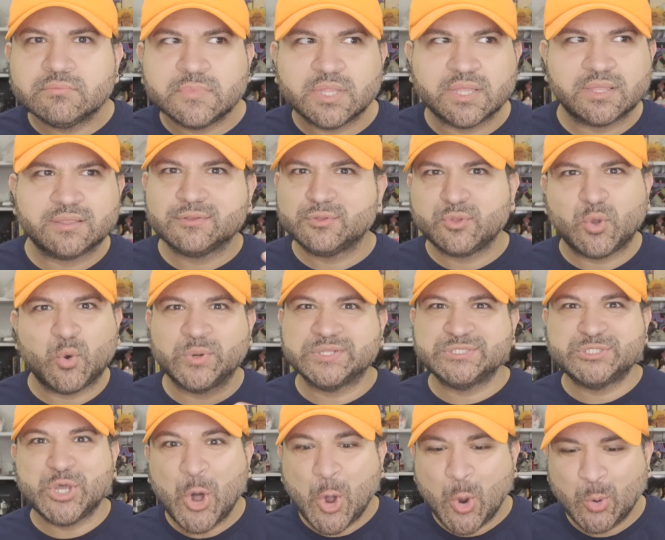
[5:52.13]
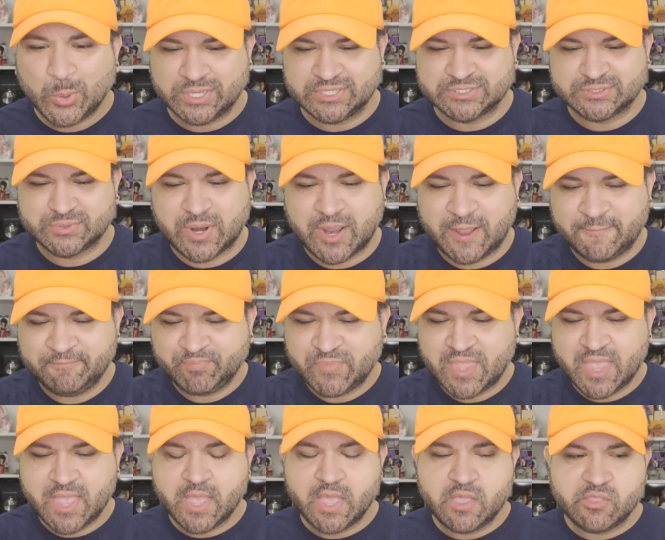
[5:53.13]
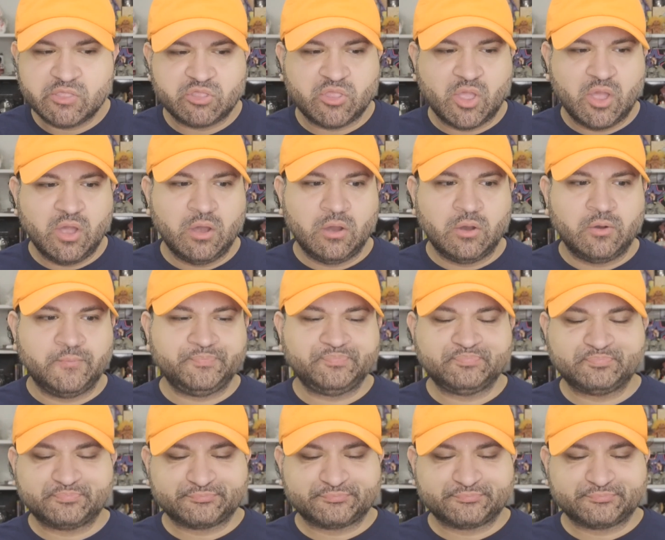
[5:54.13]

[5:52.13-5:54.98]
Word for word: Like, no one told us, right? So,